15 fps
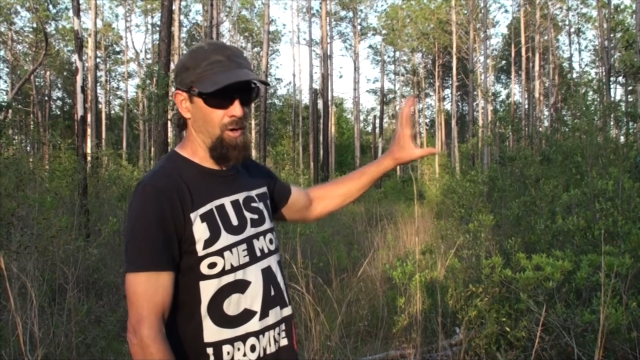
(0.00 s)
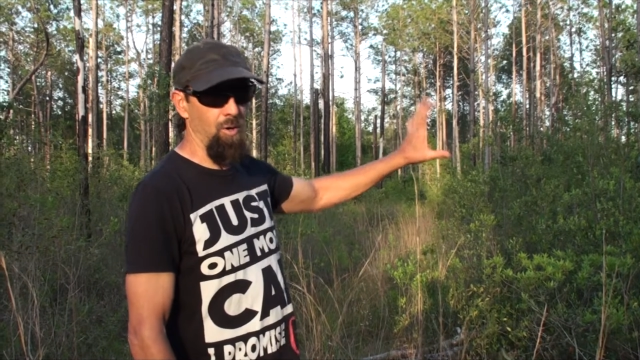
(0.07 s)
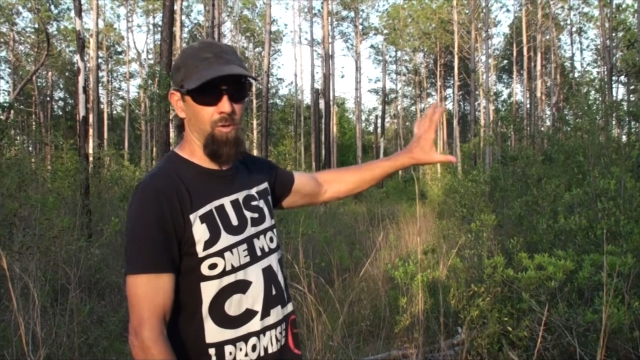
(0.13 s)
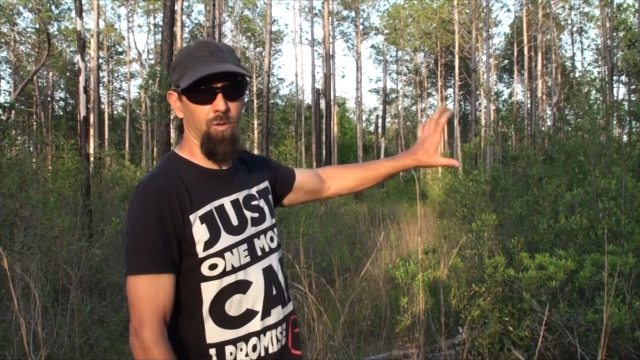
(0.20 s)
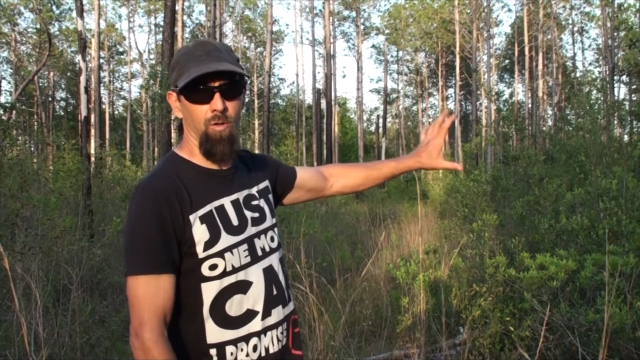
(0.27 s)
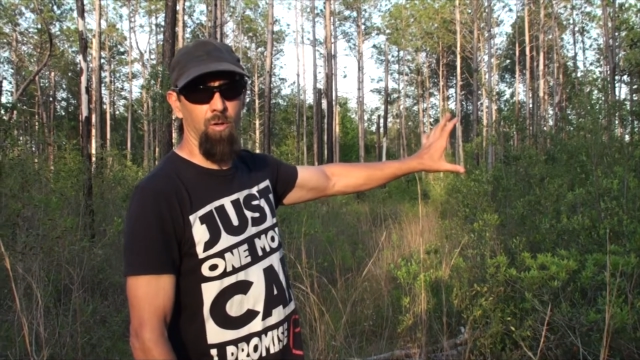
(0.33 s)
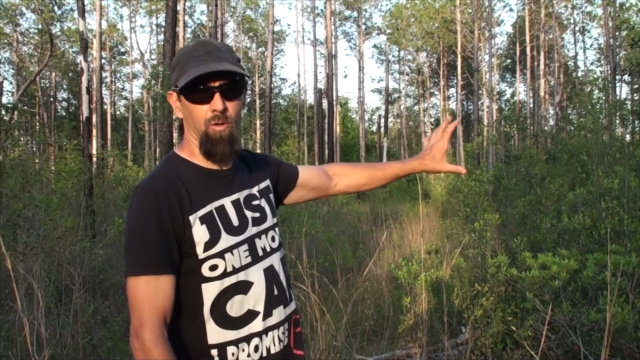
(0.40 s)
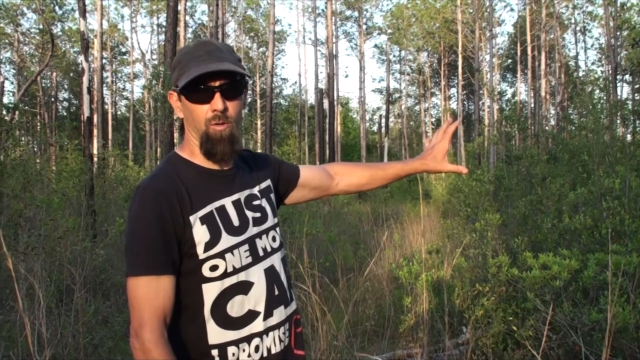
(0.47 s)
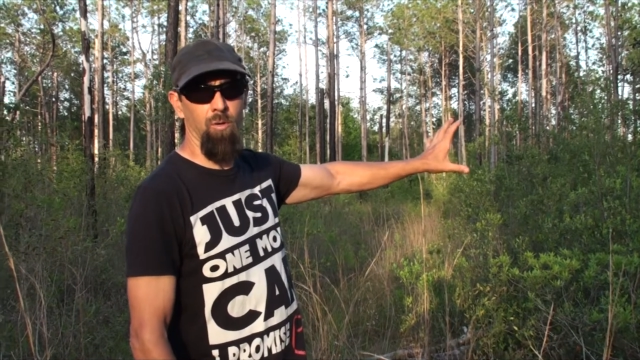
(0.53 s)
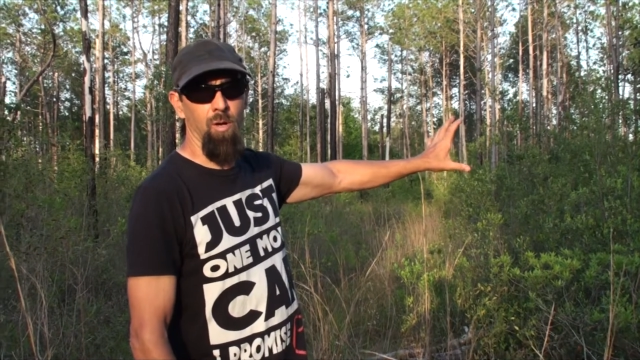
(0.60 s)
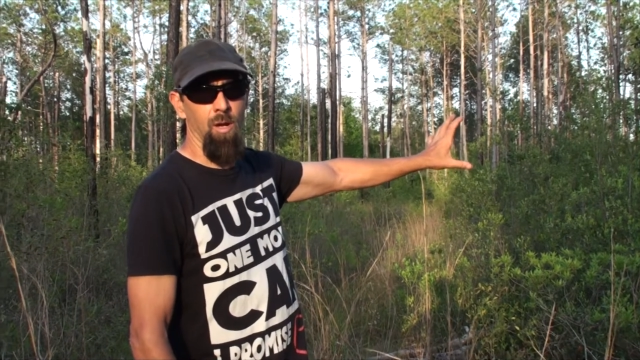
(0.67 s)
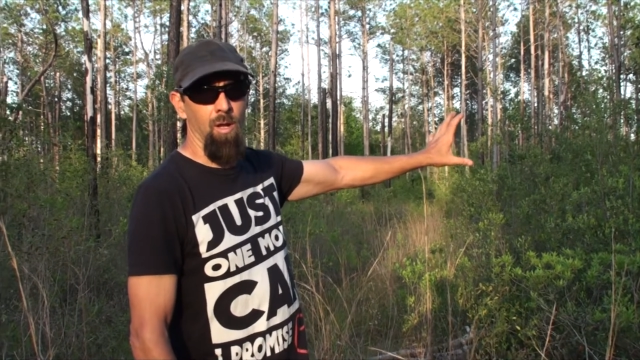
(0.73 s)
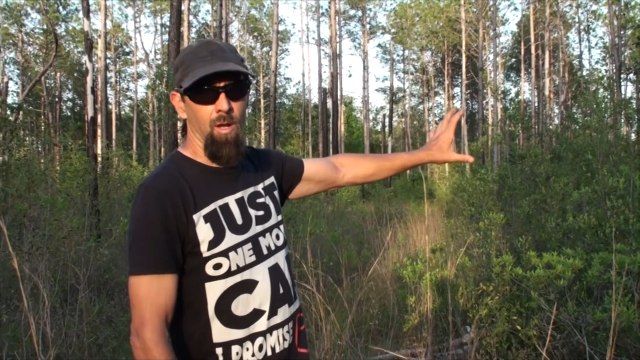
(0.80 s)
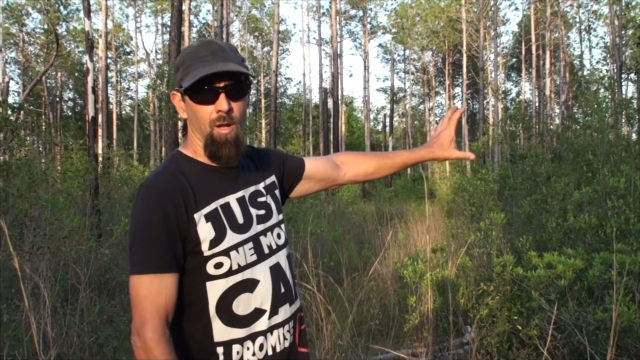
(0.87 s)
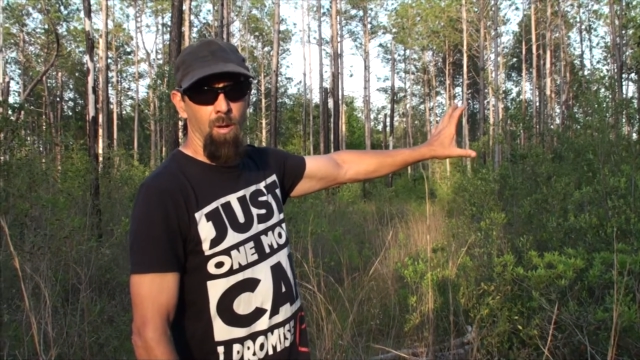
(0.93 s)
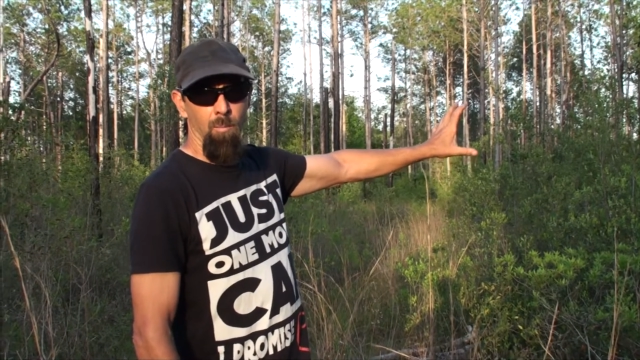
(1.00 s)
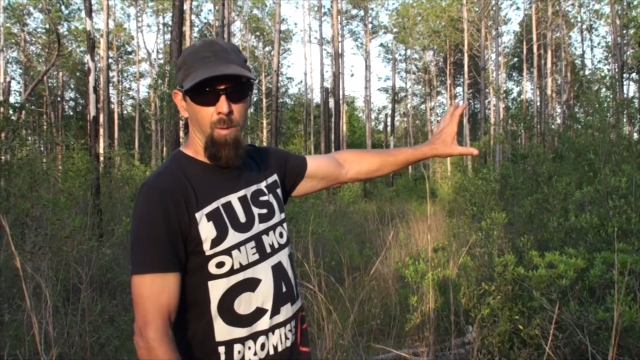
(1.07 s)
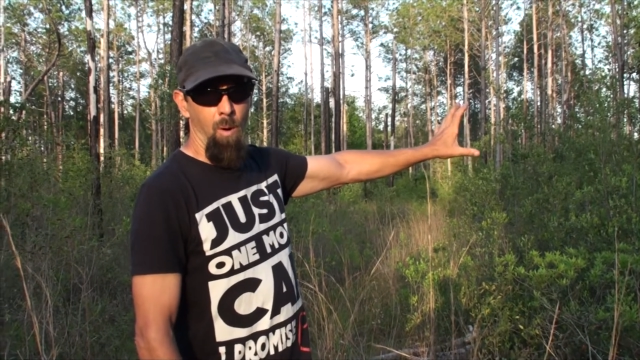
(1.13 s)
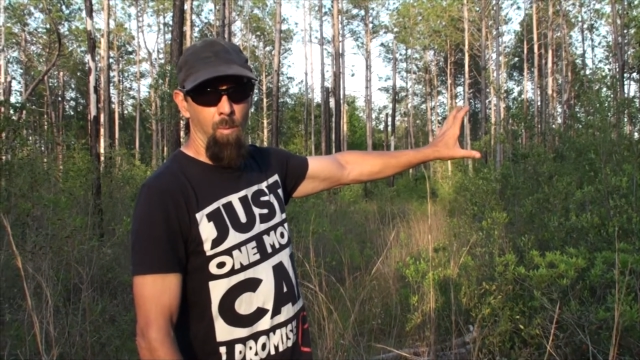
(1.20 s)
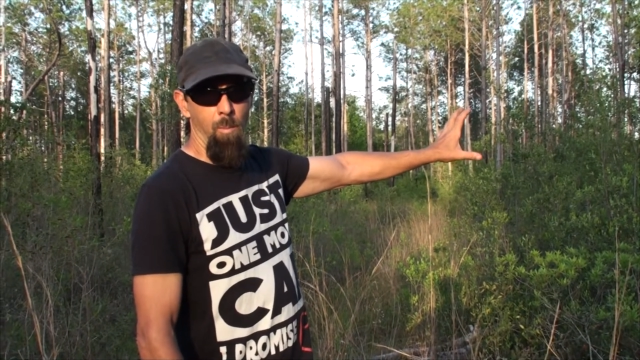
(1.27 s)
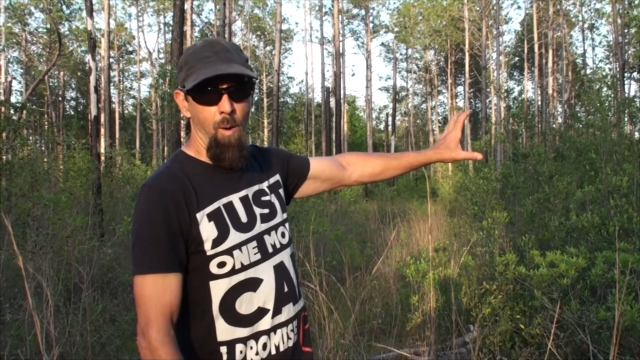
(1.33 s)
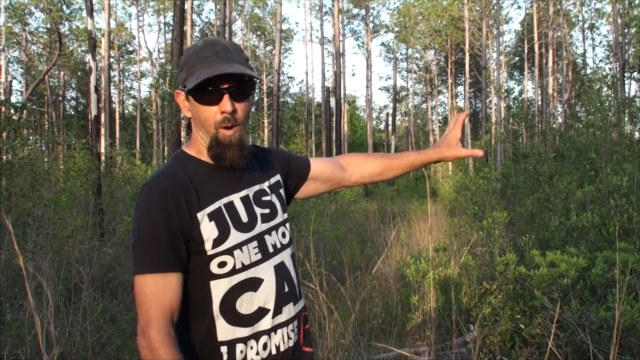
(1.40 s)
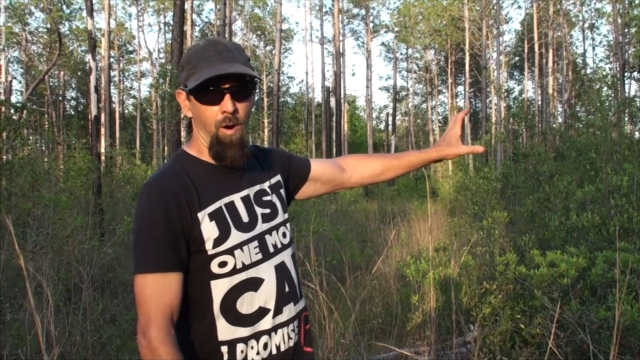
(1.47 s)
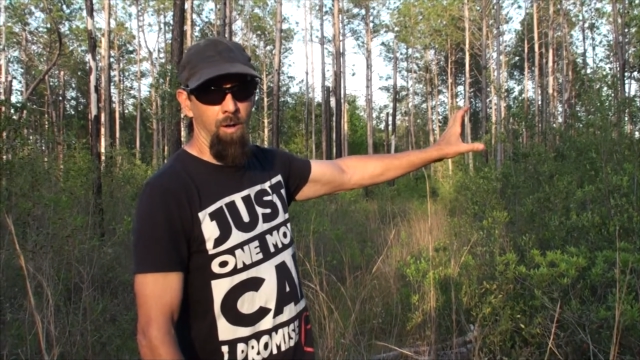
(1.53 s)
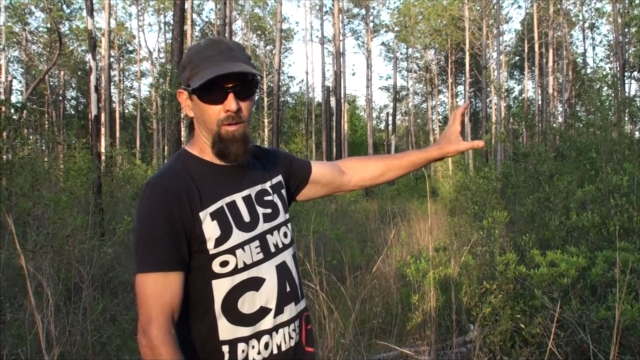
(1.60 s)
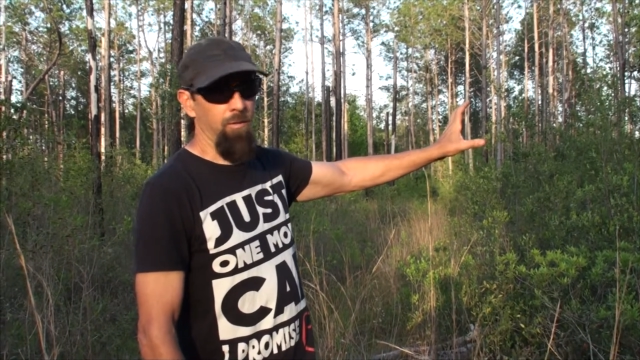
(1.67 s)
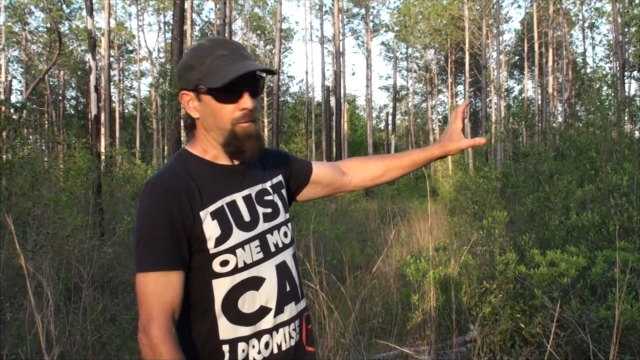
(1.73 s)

own little pole barn